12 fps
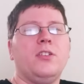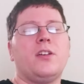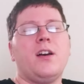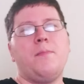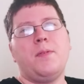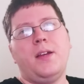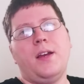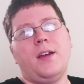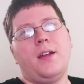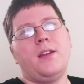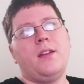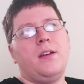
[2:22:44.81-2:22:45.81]
to look up
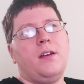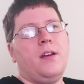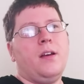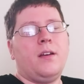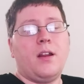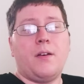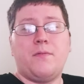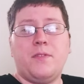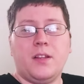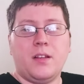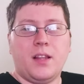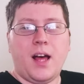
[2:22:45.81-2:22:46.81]
again. You know, I'm
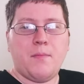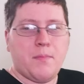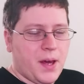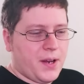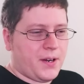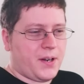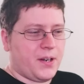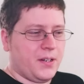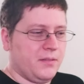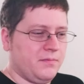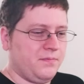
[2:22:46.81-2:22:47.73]
feeling a lot better.